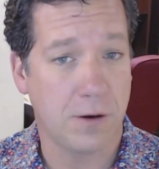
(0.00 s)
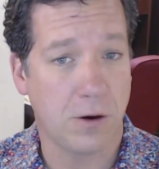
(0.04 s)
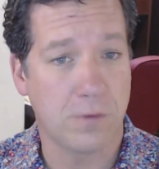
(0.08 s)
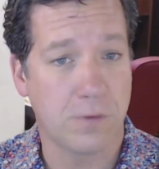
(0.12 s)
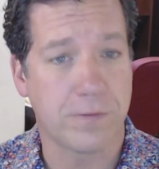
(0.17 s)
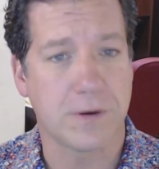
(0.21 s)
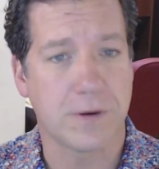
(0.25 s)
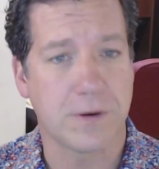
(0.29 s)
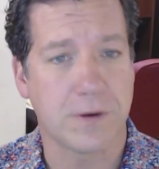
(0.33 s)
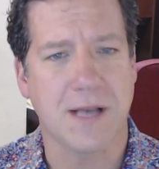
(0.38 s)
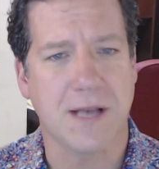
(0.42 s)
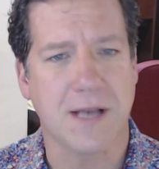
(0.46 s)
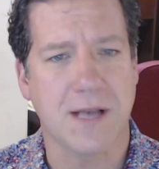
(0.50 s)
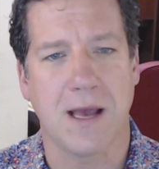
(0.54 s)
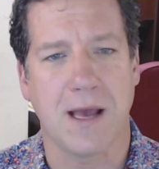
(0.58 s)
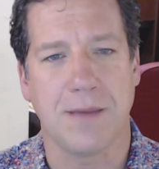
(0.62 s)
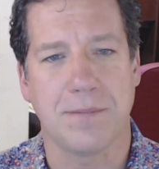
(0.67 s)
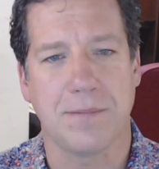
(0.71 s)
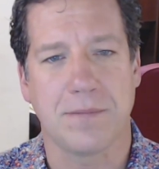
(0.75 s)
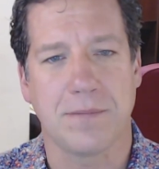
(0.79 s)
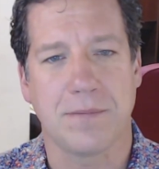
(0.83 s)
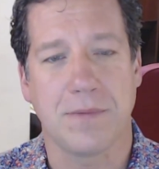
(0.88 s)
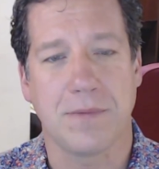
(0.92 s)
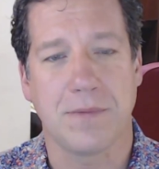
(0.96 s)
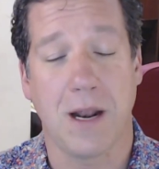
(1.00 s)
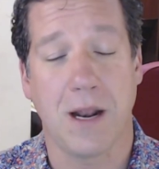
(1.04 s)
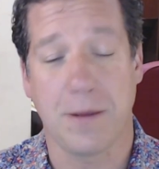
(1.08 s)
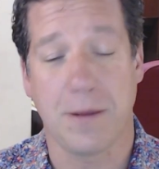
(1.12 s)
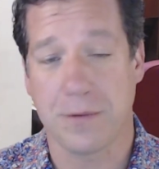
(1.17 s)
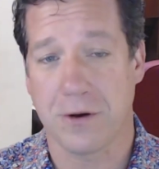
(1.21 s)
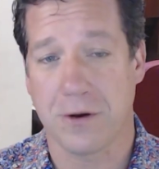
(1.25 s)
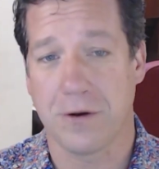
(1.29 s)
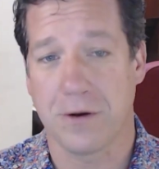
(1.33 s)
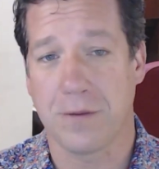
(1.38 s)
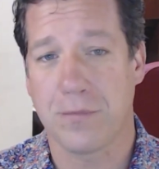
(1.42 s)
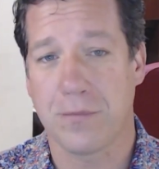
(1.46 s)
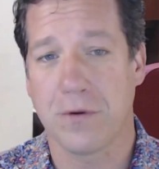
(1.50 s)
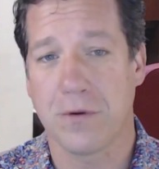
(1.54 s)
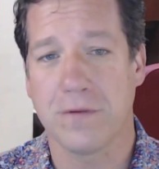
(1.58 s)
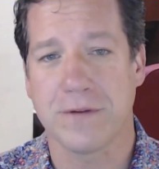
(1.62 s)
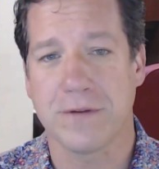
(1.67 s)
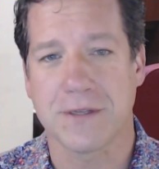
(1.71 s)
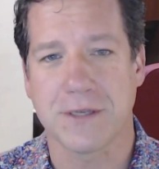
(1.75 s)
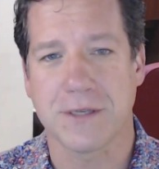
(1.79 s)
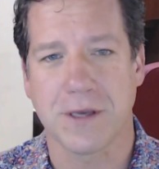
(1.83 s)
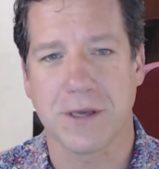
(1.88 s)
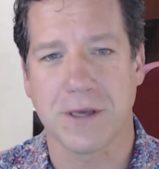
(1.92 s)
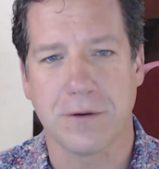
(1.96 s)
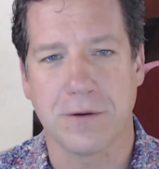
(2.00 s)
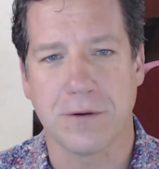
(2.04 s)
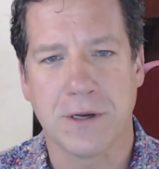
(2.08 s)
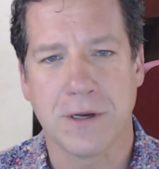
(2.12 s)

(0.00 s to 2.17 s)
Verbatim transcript: over time, and I'm going to prove it to you.